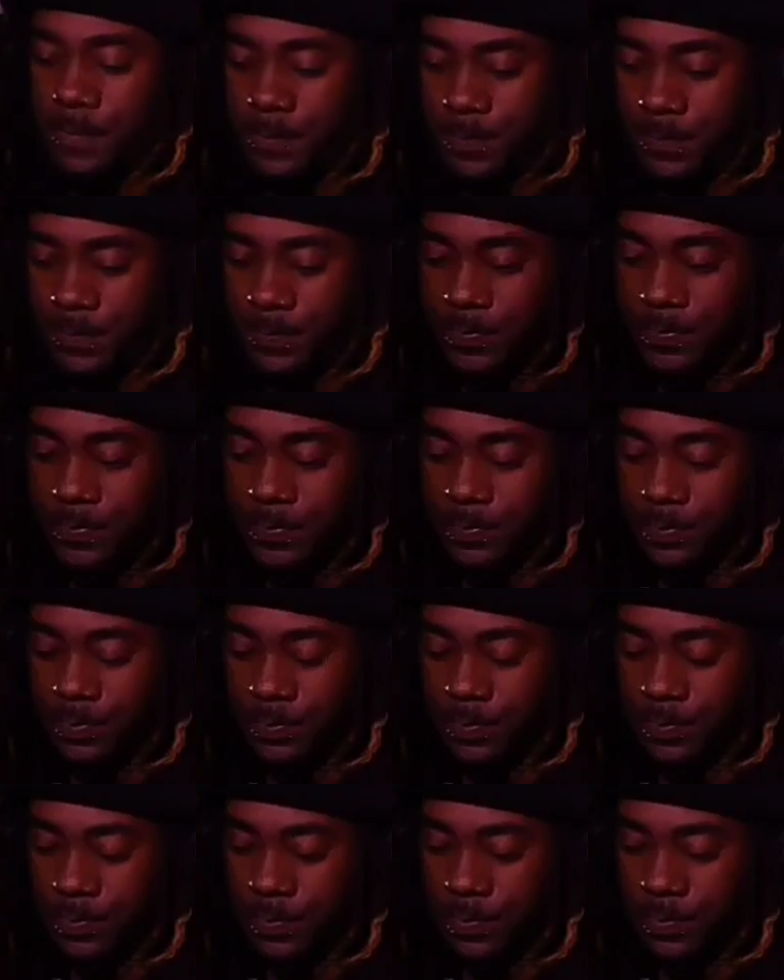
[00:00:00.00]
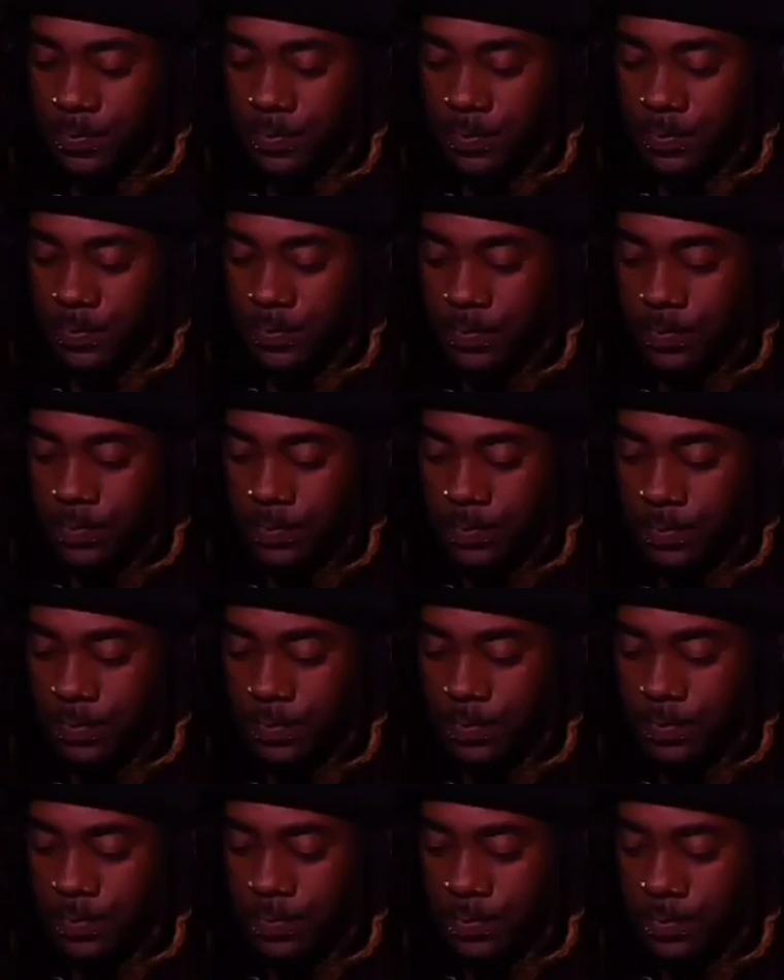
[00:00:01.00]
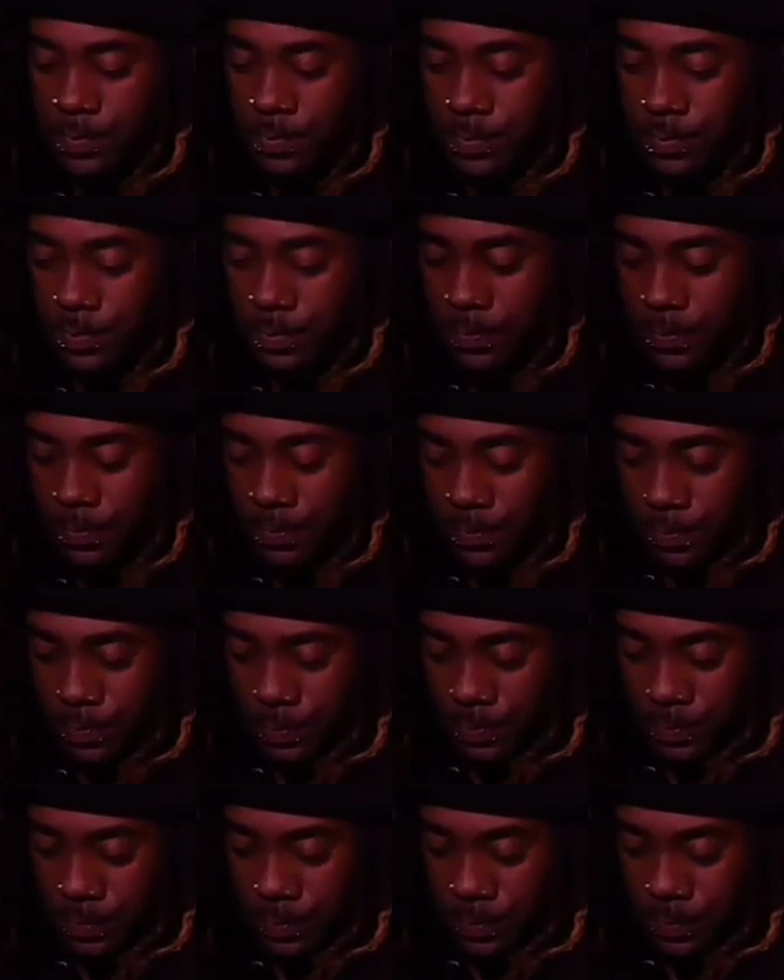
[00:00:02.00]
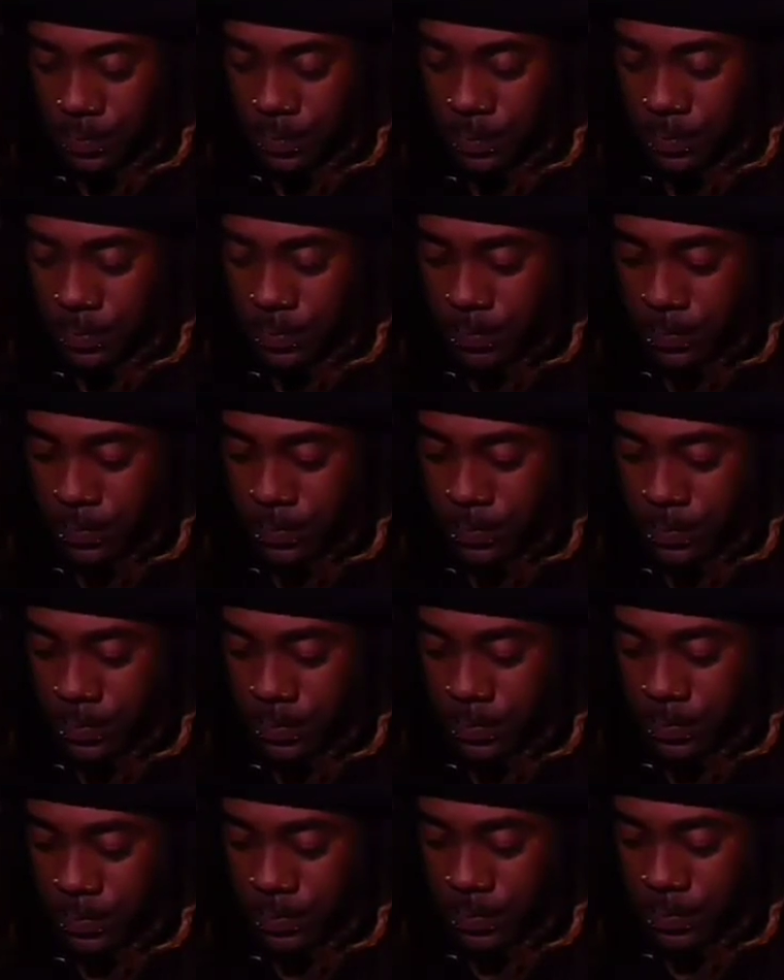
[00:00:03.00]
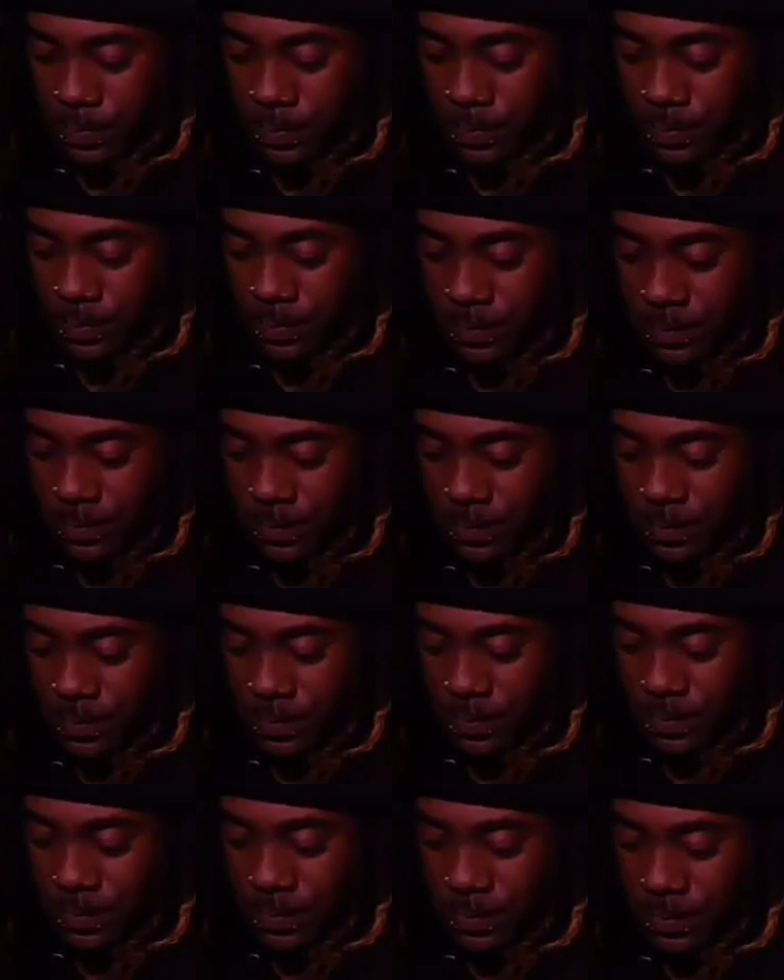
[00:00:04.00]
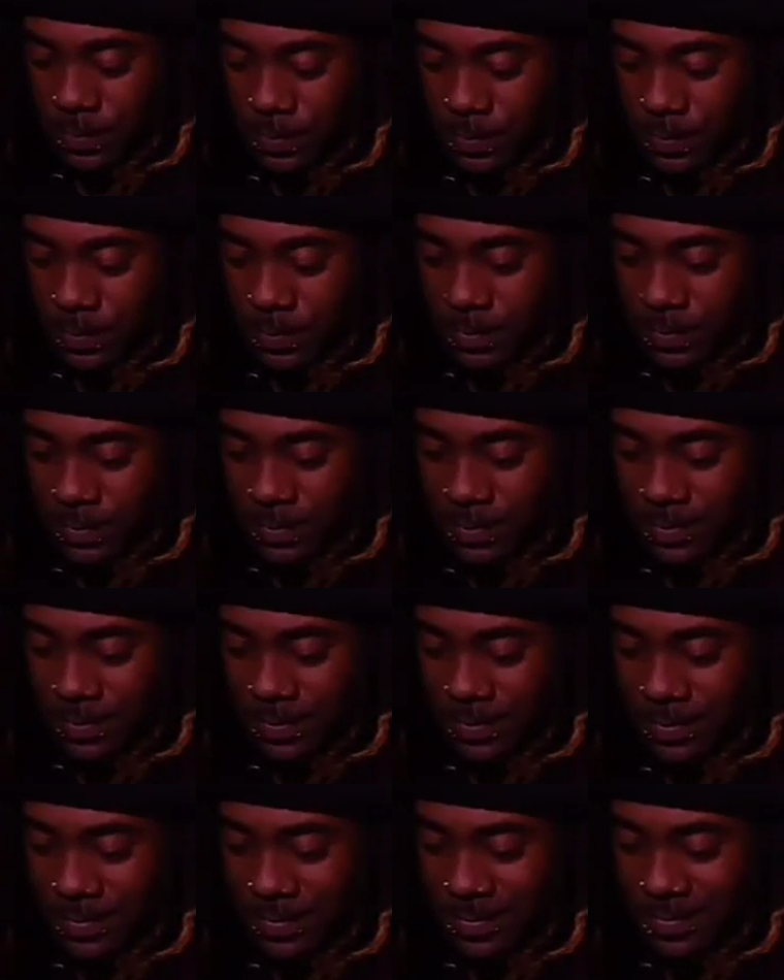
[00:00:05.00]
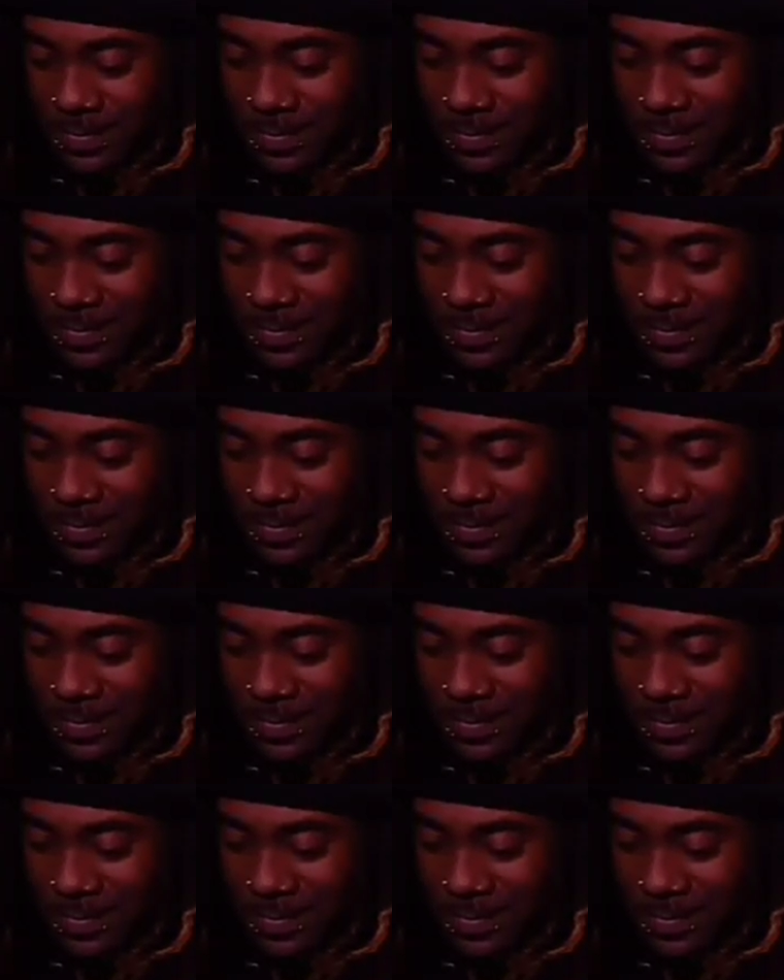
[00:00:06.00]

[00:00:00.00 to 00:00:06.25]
No words are spoken by the person on screen.